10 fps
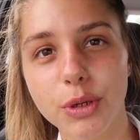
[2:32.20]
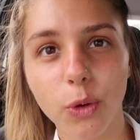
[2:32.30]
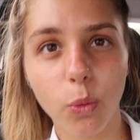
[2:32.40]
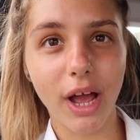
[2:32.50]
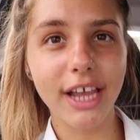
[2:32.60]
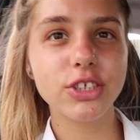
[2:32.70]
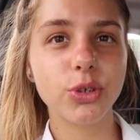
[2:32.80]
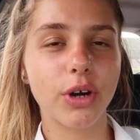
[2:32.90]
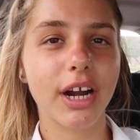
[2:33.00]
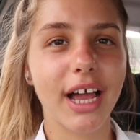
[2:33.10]
doing white
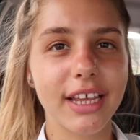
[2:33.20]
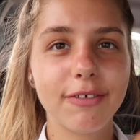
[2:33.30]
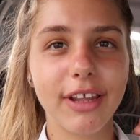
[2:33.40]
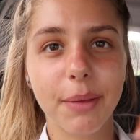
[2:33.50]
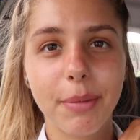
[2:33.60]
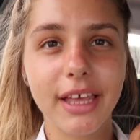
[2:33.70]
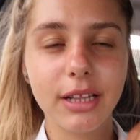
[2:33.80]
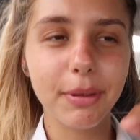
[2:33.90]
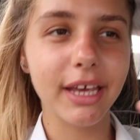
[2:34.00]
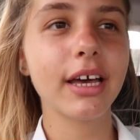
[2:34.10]
or a kind of like
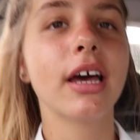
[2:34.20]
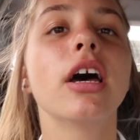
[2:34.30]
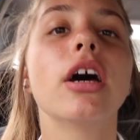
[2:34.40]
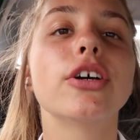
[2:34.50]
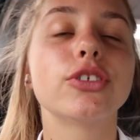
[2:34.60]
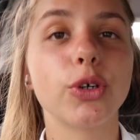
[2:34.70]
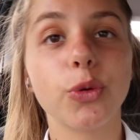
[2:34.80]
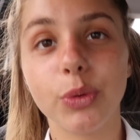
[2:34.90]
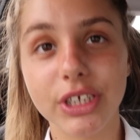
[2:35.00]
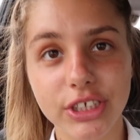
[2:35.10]
pale pink. So
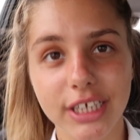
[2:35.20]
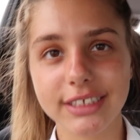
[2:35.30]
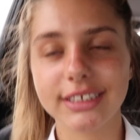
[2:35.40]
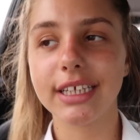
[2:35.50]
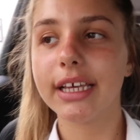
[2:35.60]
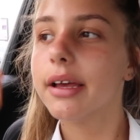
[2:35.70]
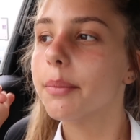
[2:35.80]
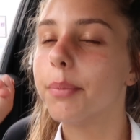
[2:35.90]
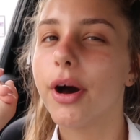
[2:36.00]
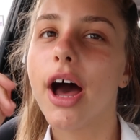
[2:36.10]
we shall see,
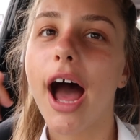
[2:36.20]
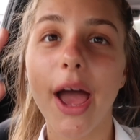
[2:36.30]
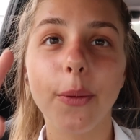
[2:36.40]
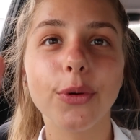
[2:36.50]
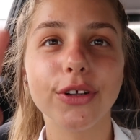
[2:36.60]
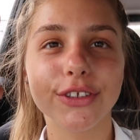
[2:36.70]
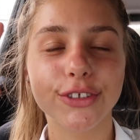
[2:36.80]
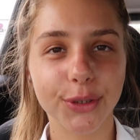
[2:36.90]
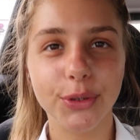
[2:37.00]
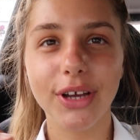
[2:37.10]
but I will
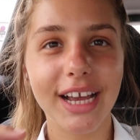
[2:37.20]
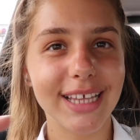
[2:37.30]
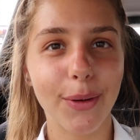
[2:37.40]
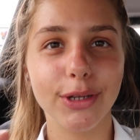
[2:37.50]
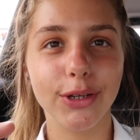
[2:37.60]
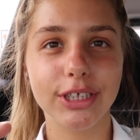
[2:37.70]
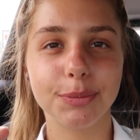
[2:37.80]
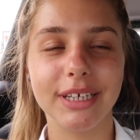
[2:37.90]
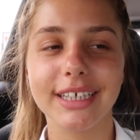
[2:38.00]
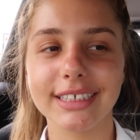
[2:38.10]
show you guys how it looks
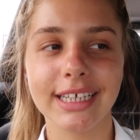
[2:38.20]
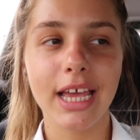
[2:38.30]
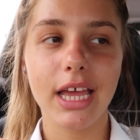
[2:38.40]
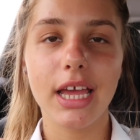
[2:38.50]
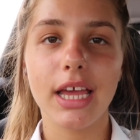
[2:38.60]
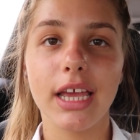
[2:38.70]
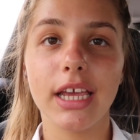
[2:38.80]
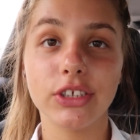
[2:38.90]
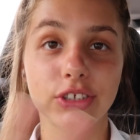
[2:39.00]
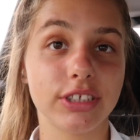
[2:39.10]
because
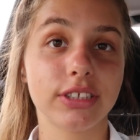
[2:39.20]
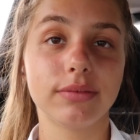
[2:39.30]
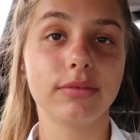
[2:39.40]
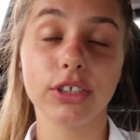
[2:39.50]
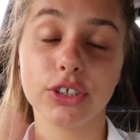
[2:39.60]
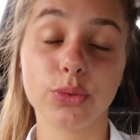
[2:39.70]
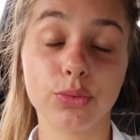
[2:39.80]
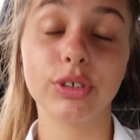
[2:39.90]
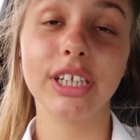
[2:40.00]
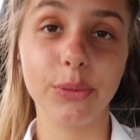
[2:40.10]
it just looks
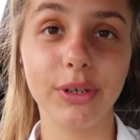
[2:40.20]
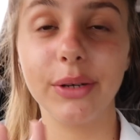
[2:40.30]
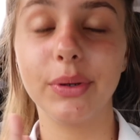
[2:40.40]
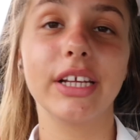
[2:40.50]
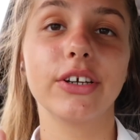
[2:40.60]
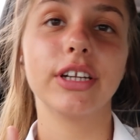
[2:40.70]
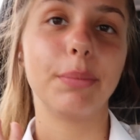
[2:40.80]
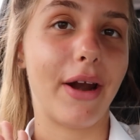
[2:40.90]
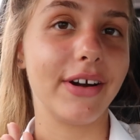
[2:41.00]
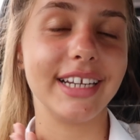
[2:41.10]
really, really, really good
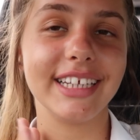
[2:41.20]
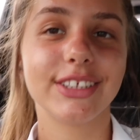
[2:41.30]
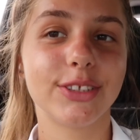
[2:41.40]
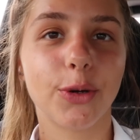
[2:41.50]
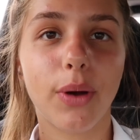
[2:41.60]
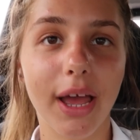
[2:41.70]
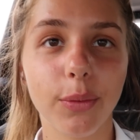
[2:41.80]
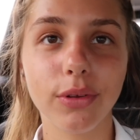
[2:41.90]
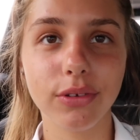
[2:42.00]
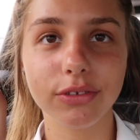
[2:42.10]
apparently. So I
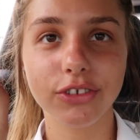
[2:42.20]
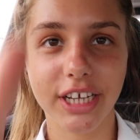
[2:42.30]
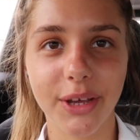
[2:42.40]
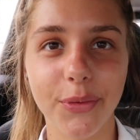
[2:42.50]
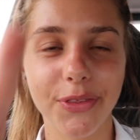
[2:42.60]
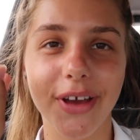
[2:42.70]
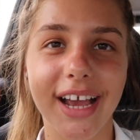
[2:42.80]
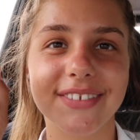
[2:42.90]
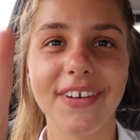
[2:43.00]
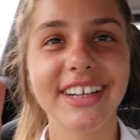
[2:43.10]
will check in with you
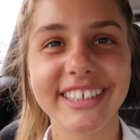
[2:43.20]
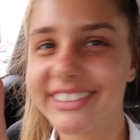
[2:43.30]
guys very